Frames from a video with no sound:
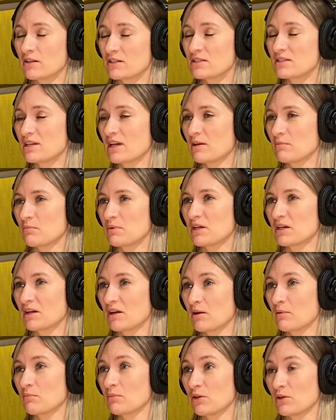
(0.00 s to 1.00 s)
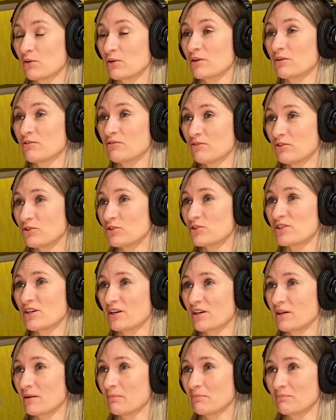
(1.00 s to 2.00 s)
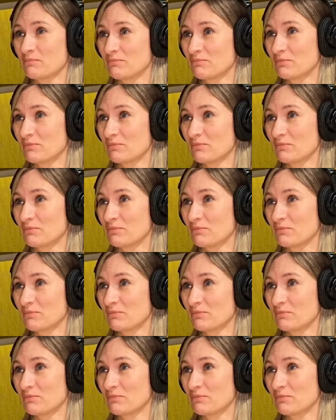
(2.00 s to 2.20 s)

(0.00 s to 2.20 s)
This had become your full-time